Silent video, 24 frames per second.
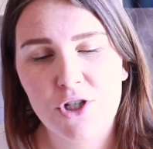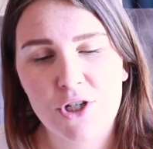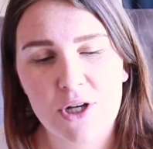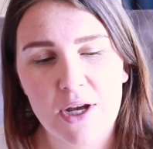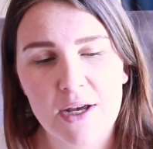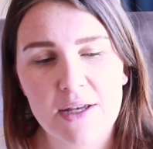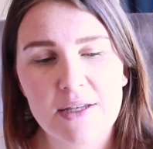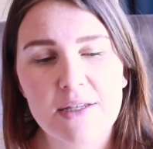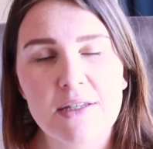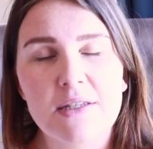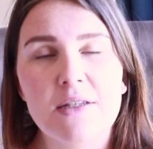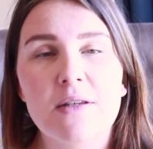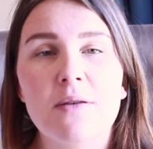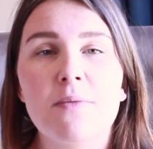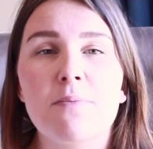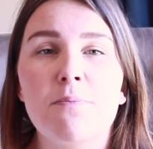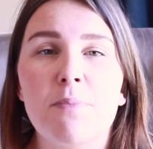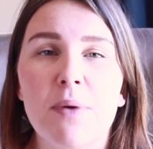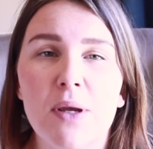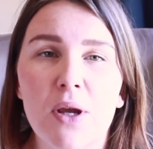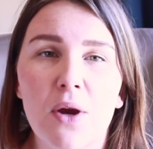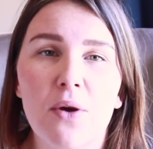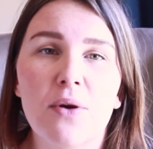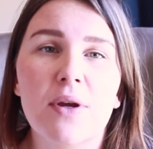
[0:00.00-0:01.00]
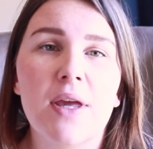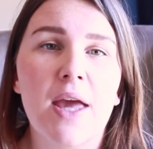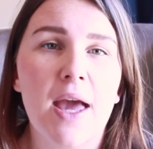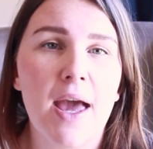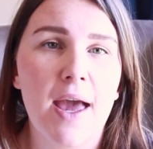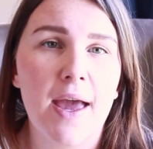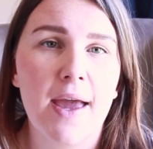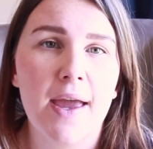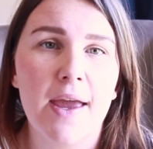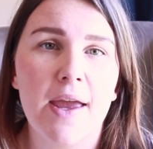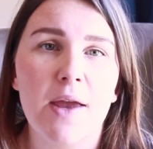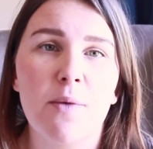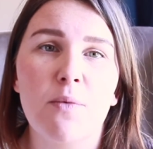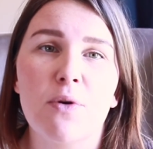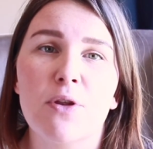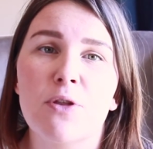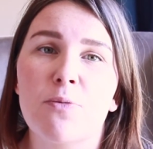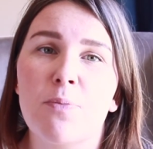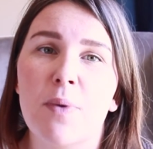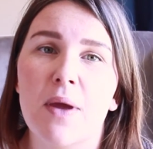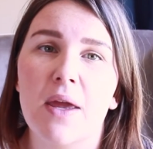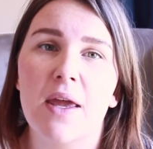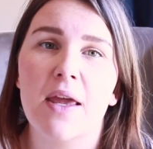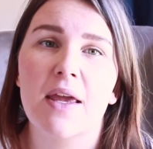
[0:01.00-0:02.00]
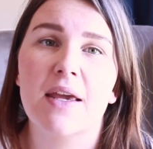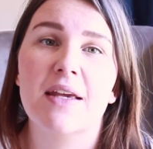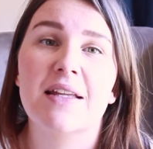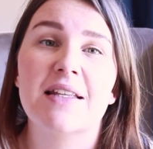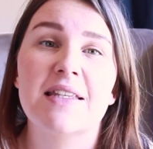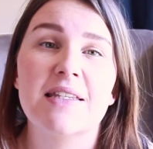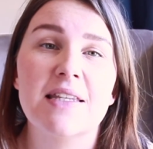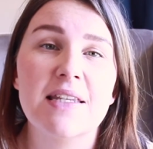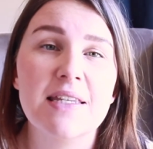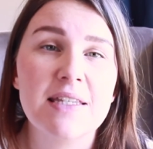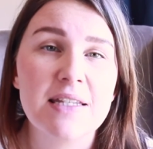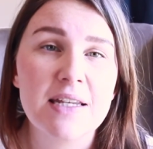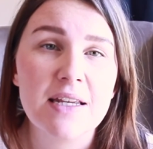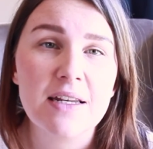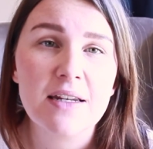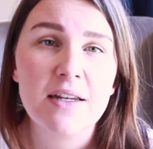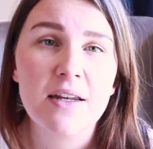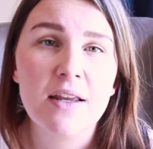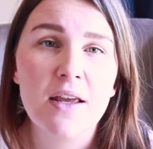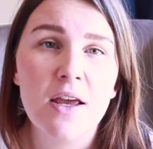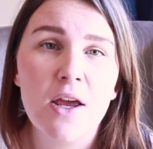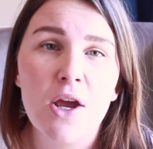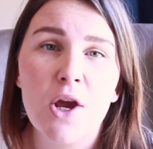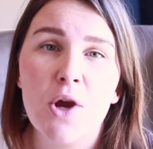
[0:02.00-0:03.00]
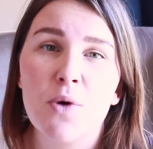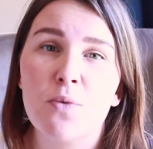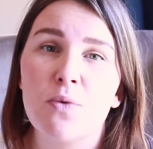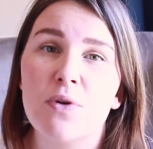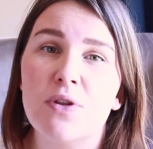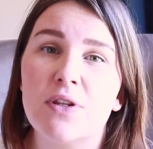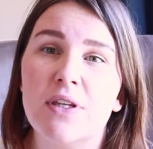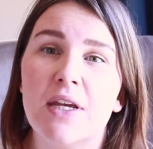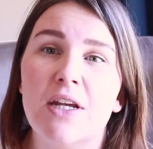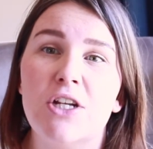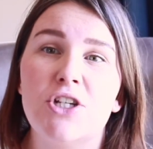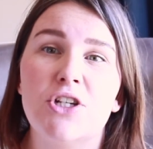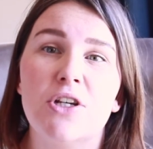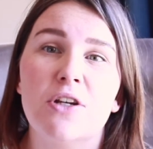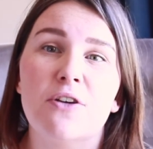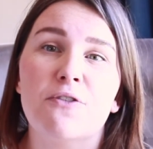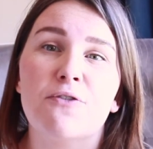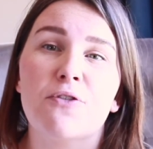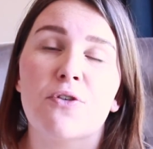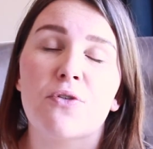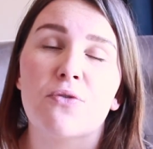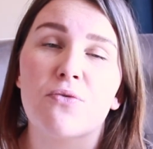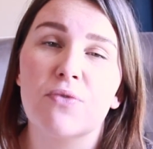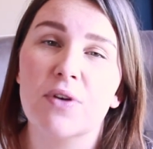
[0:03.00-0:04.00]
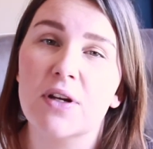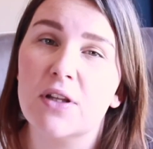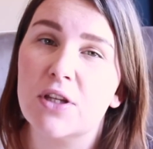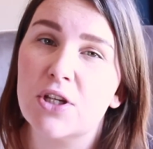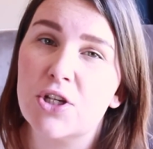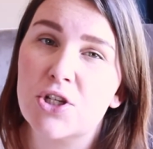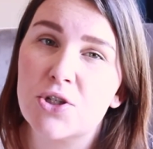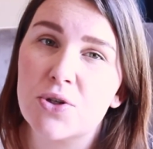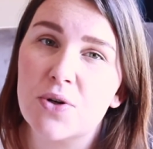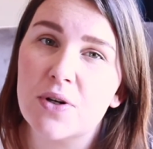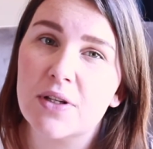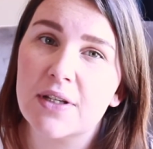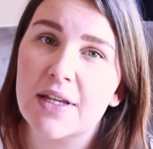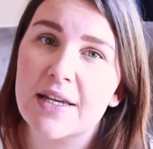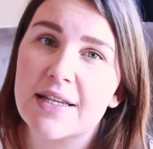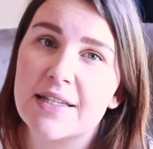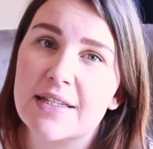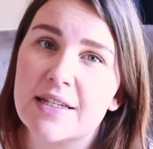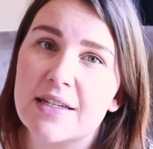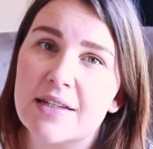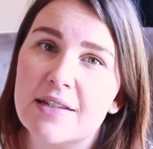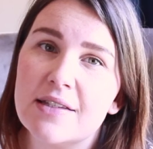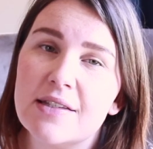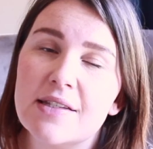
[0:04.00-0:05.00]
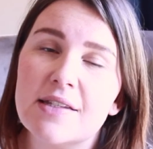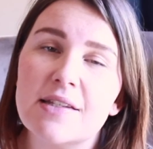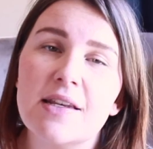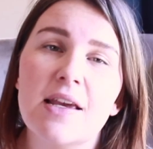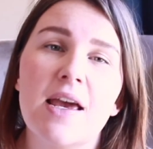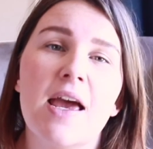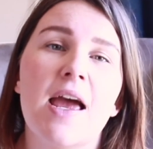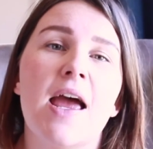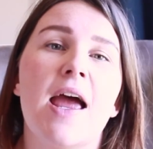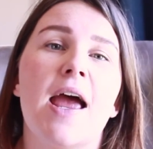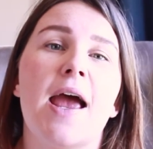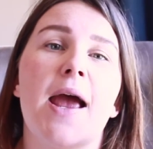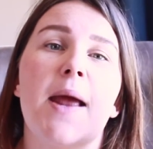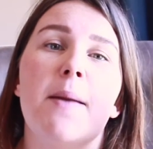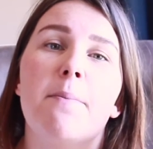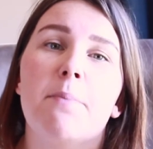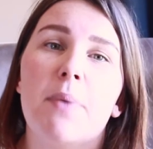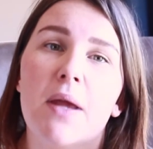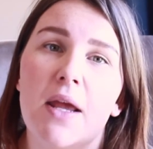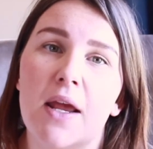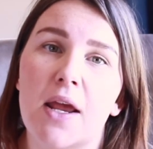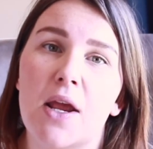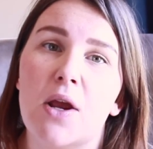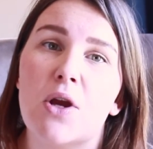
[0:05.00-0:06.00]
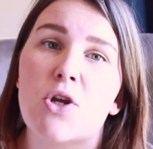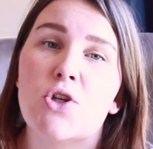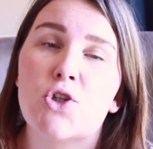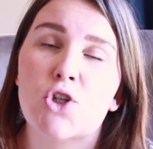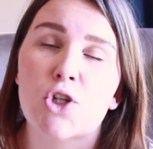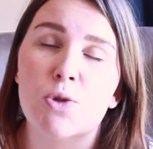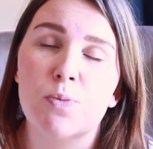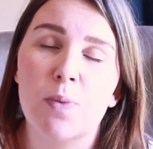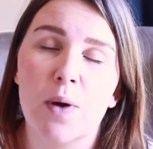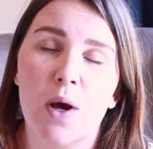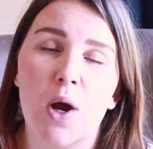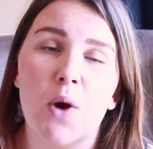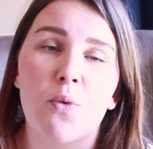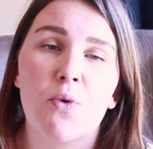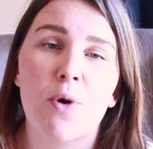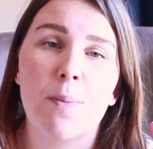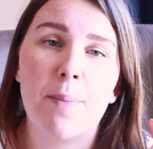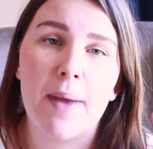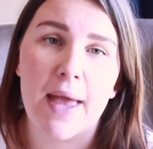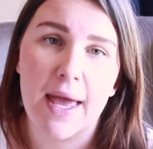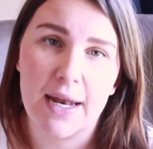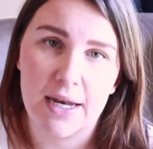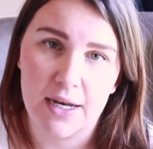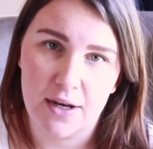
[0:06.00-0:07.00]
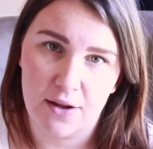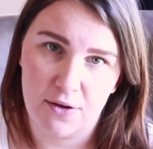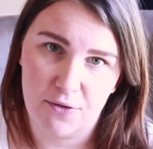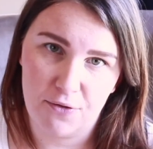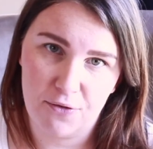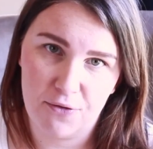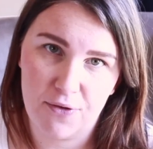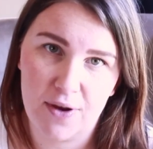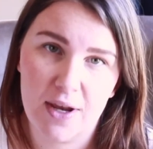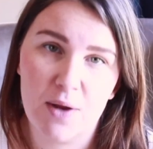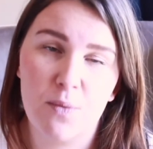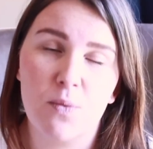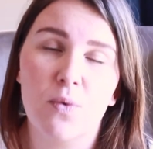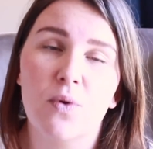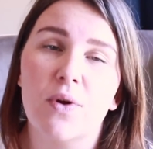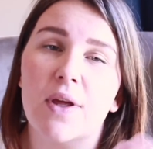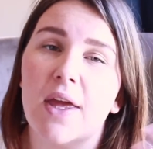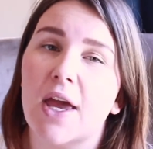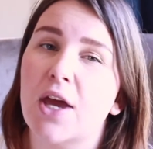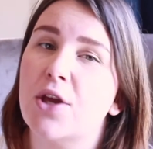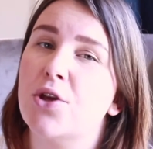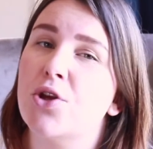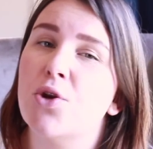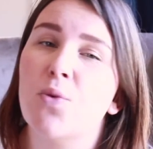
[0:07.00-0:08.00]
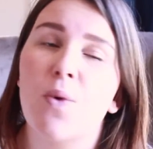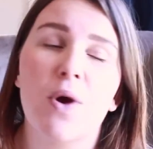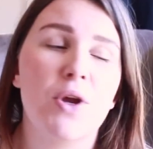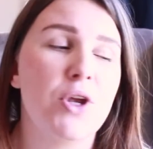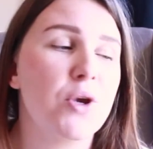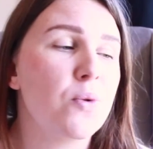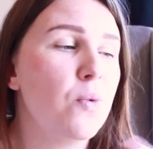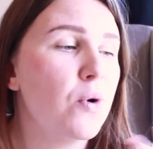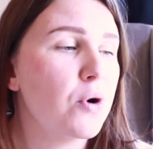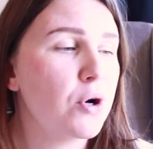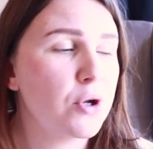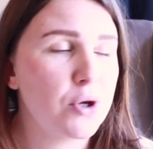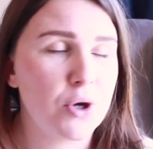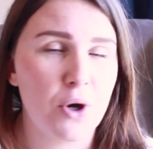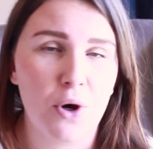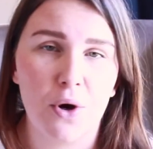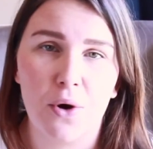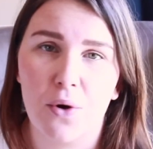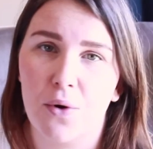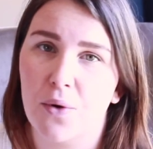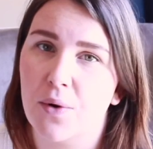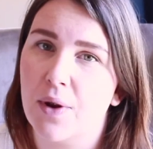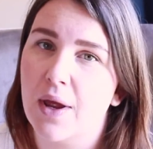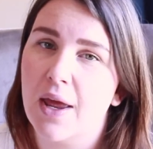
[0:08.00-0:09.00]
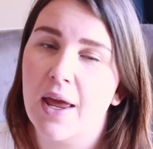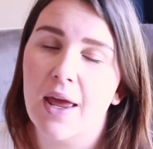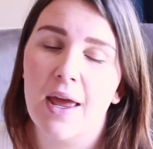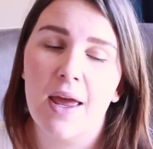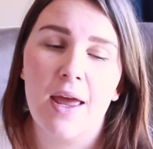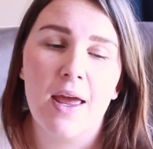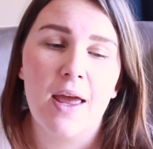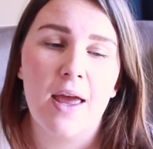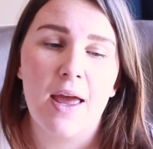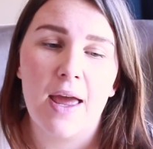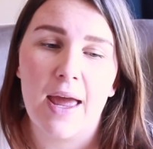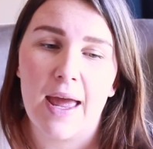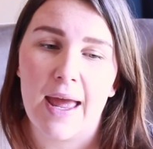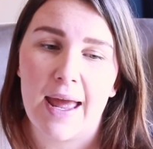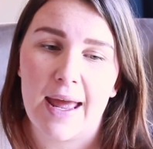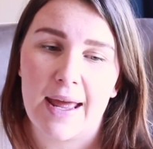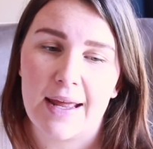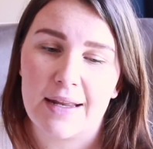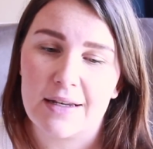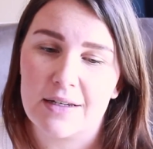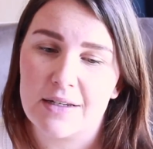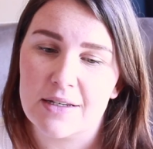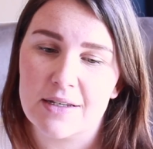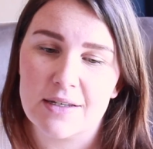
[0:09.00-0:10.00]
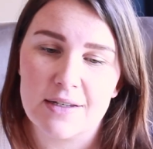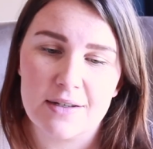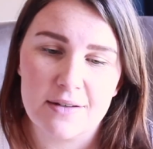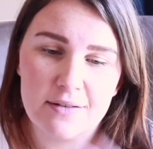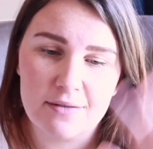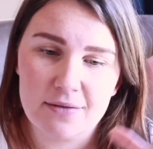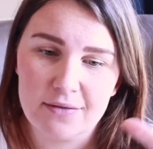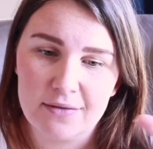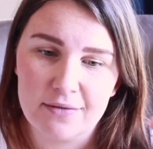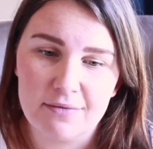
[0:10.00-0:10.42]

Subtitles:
just be okay with being consistent, with teaching for really short lessons and being super repetitive. It will get you where you want to go, and